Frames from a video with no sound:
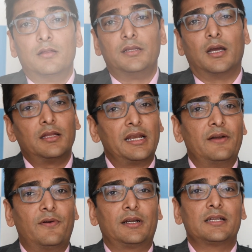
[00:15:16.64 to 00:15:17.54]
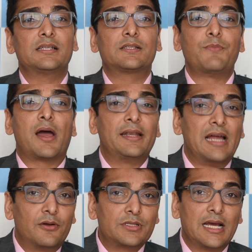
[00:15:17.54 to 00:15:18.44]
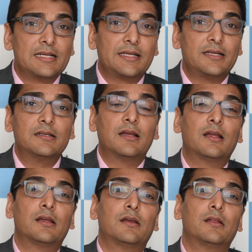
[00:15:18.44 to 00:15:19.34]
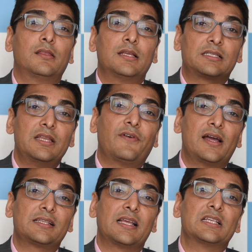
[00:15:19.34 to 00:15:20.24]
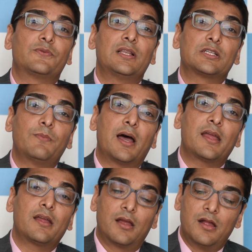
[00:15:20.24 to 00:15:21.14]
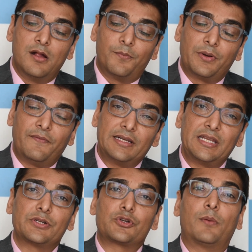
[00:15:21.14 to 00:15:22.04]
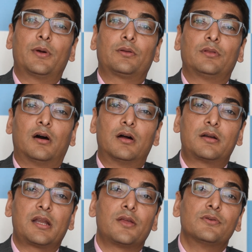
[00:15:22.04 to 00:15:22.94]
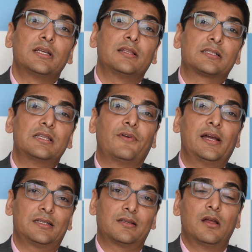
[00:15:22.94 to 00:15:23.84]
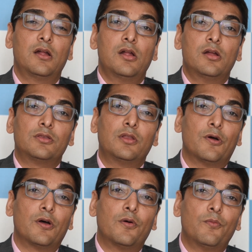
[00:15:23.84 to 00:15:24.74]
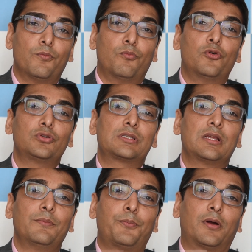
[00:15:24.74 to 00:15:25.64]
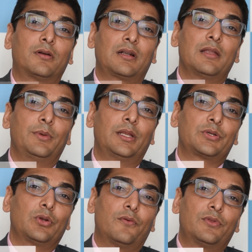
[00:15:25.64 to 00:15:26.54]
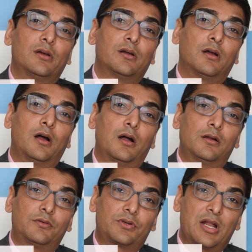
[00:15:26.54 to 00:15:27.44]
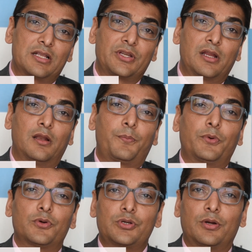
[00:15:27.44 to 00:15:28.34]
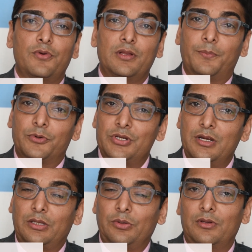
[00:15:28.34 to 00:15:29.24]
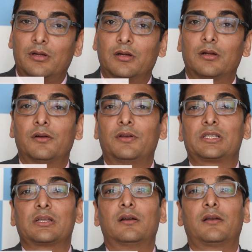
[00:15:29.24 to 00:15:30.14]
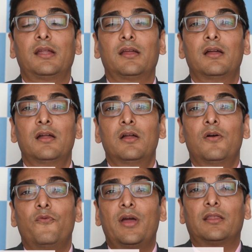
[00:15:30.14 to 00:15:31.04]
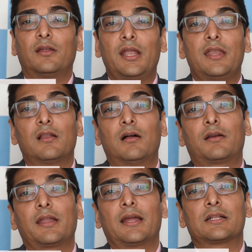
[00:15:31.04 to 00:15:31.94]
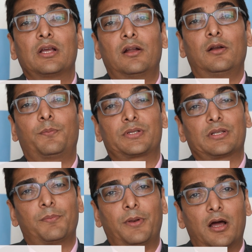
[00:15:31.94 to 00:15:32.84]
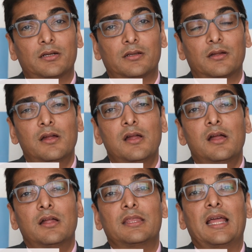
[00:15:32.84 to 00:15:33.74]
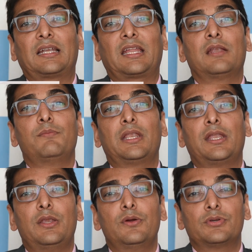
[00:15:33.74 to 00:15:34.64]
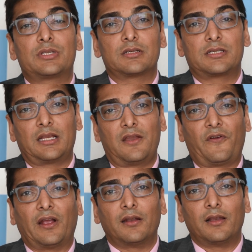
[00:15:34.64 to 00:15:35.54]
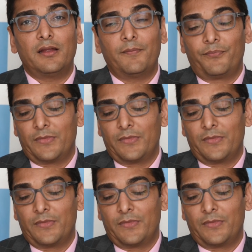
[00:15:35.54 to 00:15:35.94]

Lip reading: The other advantage is by downsizing this device, as well as by preventing trauma to the artery using this device, the most important limitation of the transradial approach or doing the procedure through the wrist artery, where the radial artery gets 100% blocked, that can be reduced significantly.